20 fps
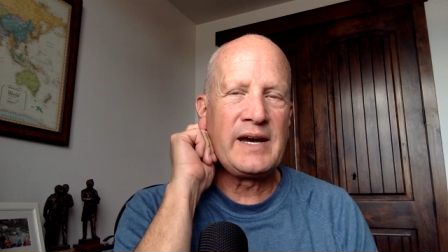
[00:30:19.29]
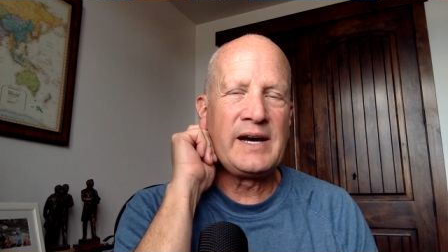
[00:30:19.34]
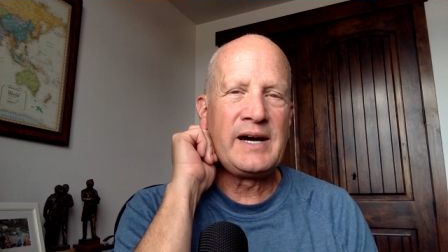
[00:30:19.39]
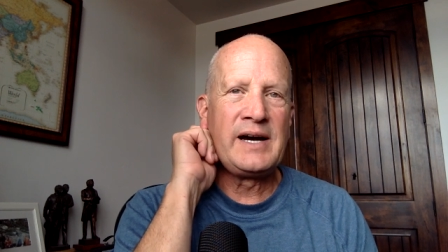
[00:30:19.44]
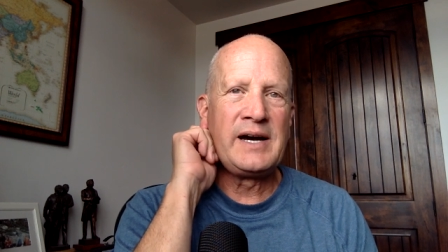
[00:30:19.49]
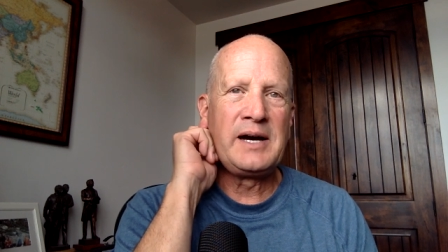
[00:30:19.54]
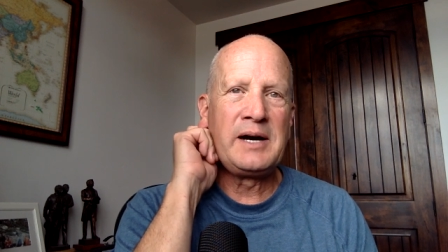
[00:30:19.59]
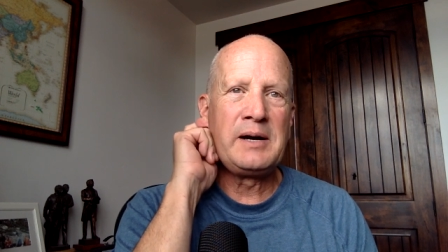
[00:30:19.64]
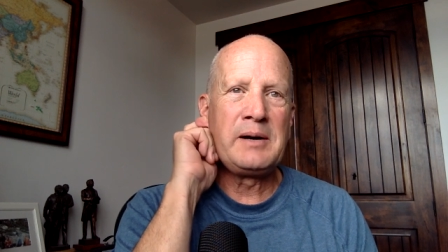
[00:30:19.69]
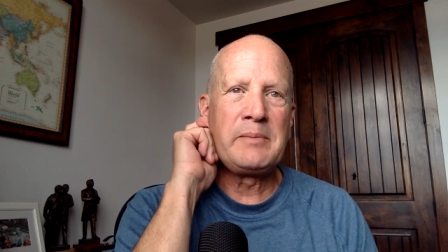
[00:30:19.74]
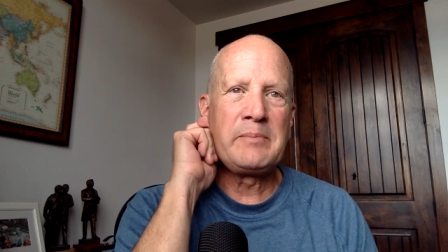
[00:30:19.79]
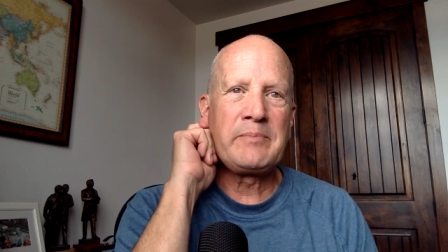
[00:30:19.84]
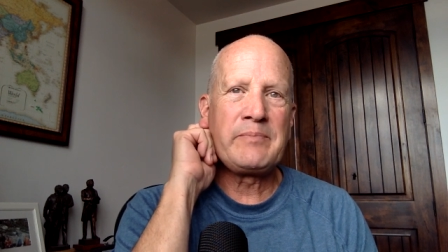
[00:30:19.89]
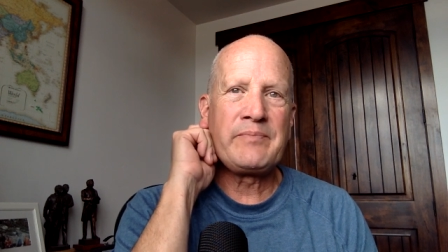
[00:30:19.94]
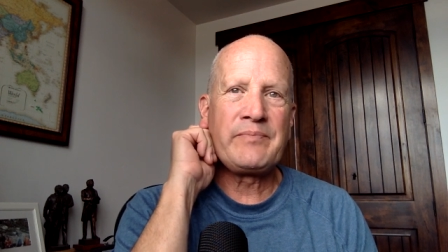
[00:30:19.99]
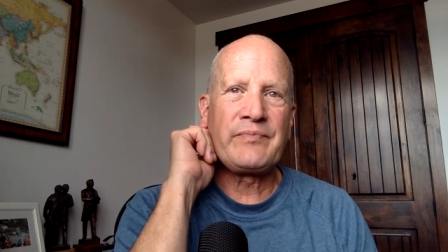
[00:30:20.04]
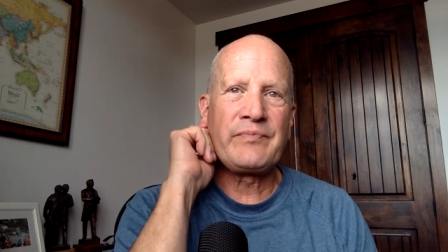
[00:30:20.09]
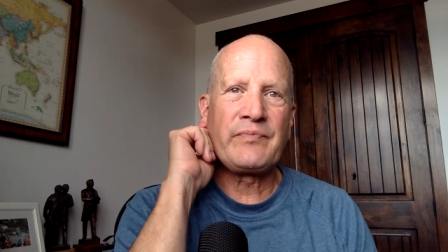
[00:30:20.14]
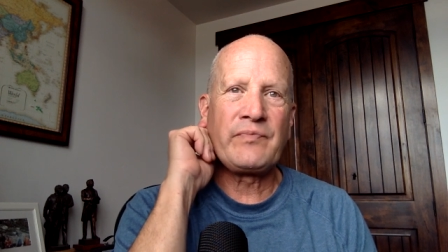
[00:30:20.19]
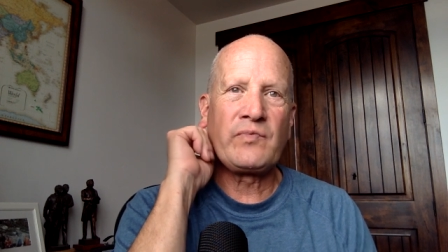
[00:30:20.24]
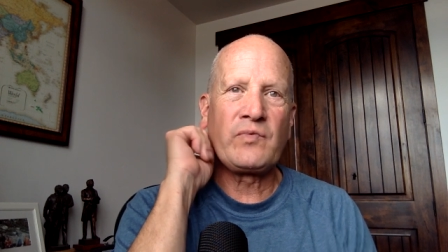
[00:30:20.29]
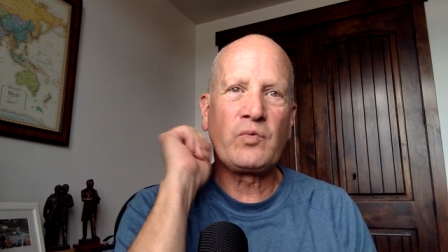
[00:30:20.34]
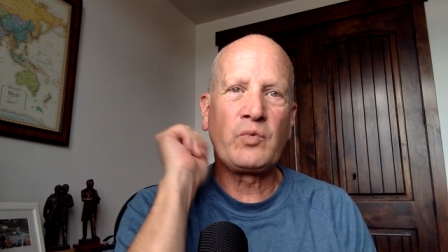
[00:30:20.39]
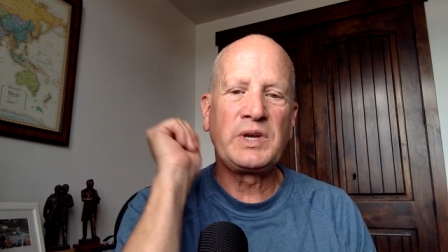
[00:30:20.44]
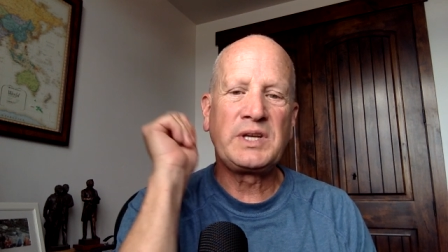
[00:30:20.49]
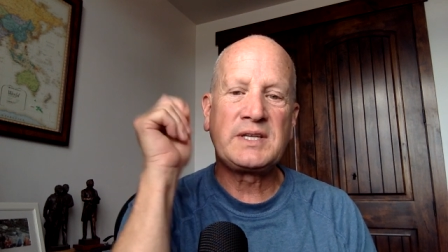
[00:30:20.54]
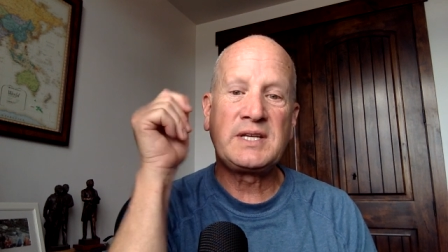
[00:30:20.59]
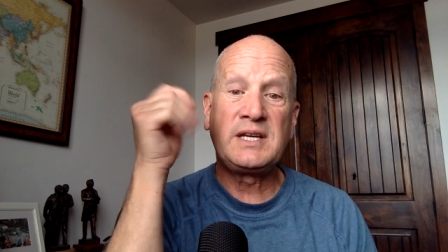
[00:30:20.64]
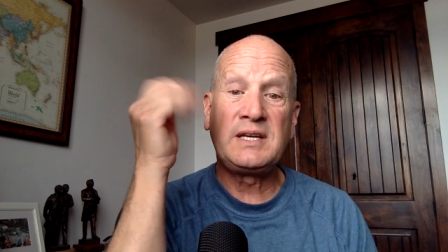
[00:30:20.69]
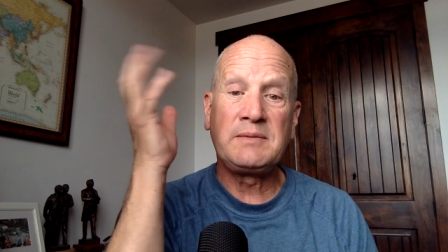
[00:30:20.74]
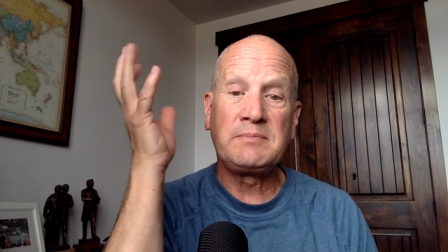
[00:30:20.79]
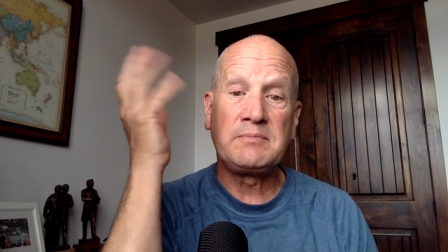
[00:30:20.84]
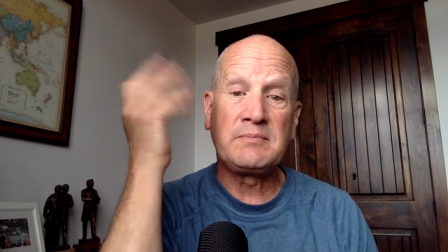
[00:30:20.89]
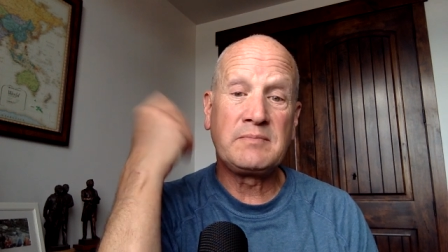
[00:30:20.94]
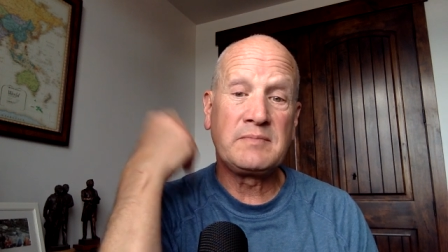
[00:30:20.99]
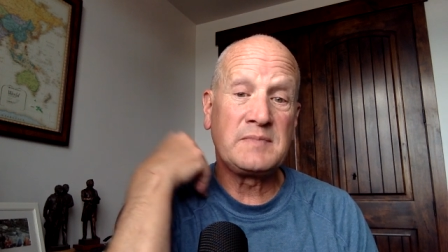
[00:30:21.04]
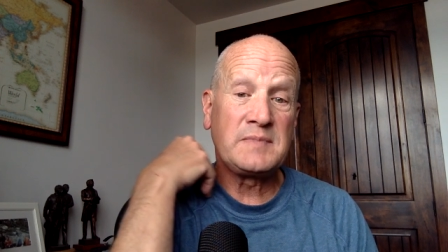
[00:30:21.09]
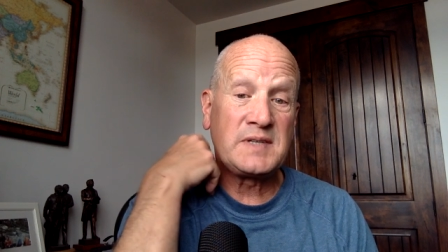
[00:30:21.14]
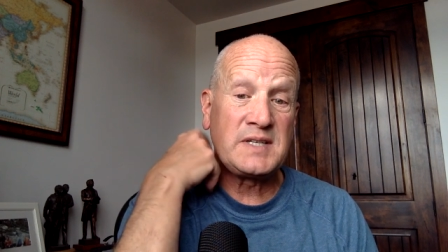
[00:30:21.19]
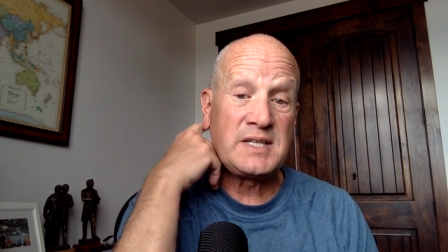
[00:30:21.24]
um, we
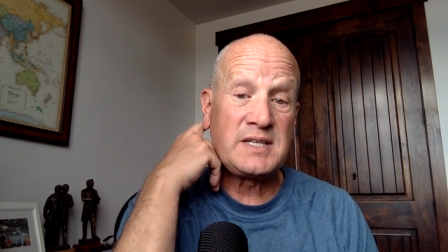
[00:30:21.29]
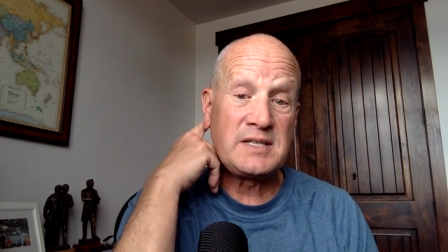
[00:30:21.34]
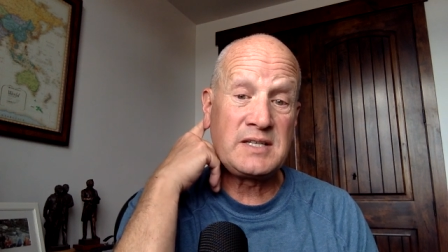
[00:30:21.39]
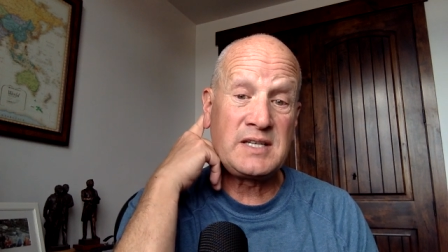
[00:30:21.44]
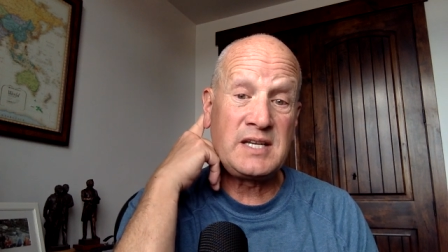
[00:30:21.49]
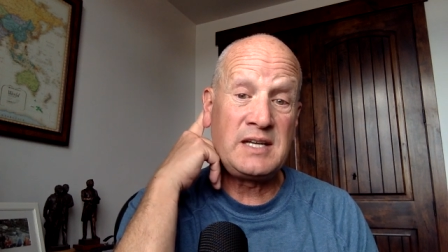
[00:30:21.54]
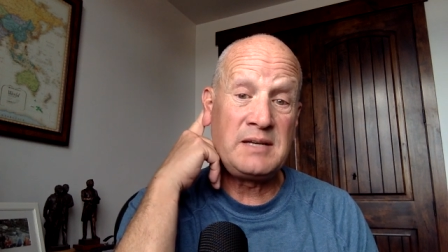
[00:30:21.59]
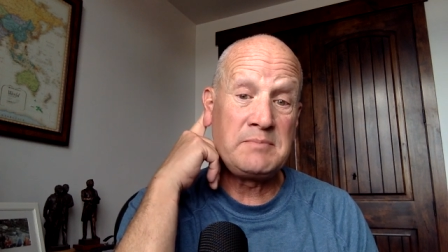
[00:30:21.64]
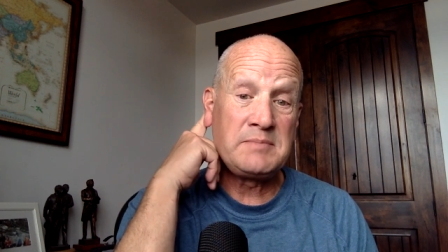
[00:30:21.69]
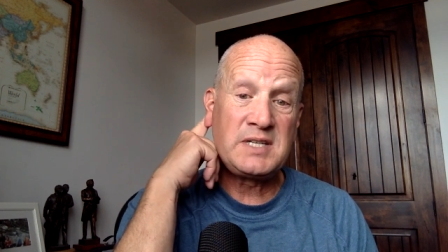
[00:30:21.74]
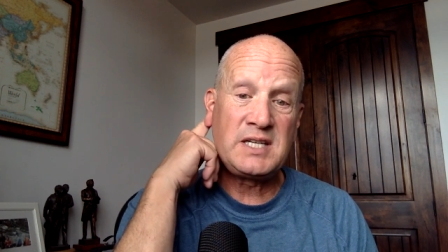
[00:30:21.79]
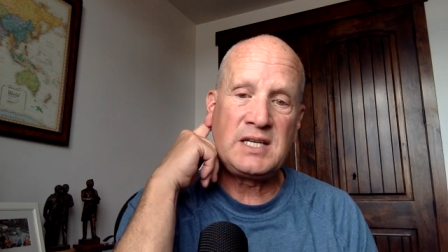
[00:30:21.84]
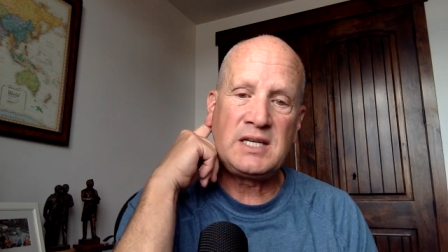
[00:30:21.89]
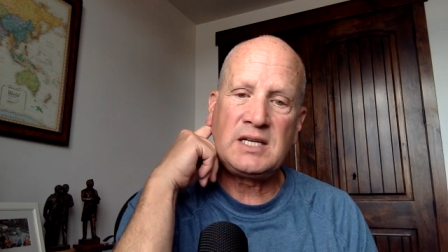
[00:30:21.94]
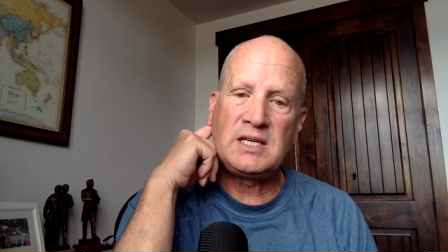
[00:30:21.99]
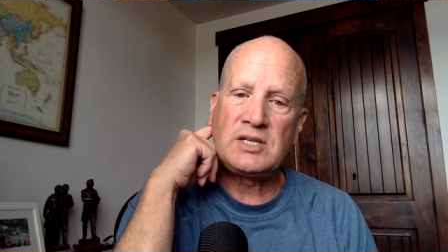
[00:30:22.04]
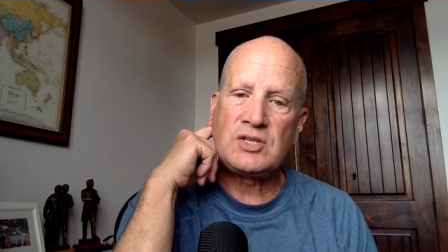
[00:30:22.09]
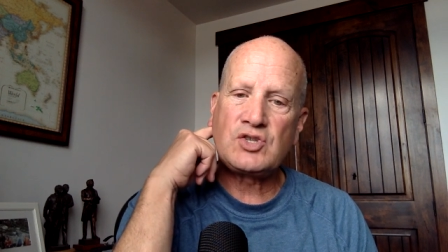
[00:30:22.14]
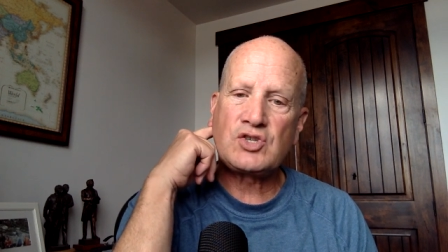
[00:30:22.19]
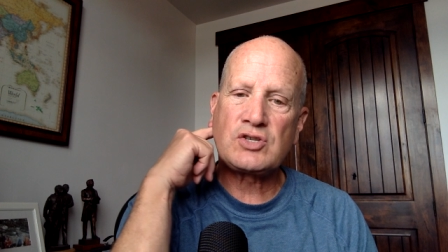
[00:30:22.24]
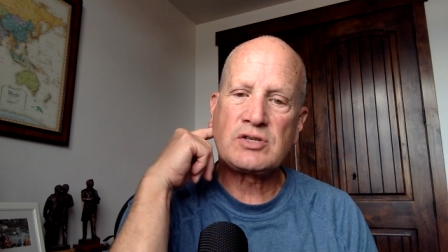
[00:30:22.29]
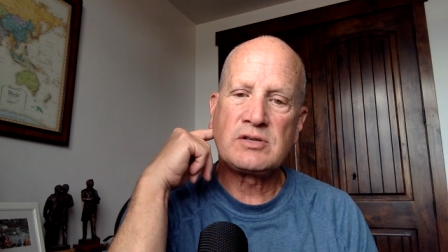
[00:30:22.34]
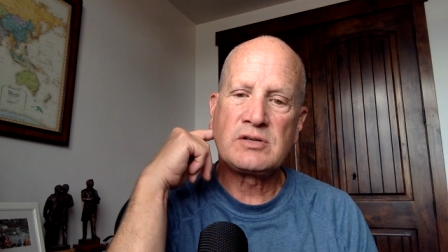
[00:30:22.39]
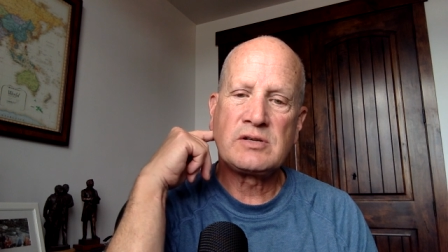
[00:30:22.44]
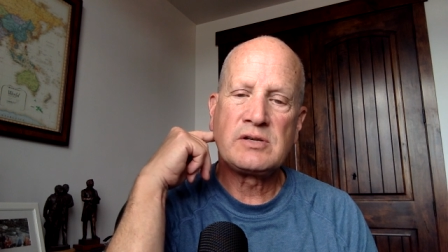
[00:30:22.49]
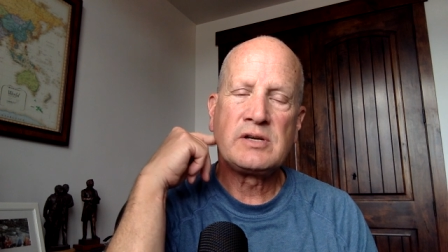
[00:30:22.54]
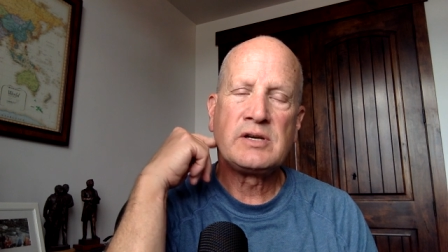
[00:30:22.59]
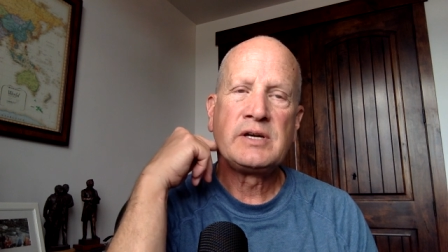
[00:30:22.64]
team team teach,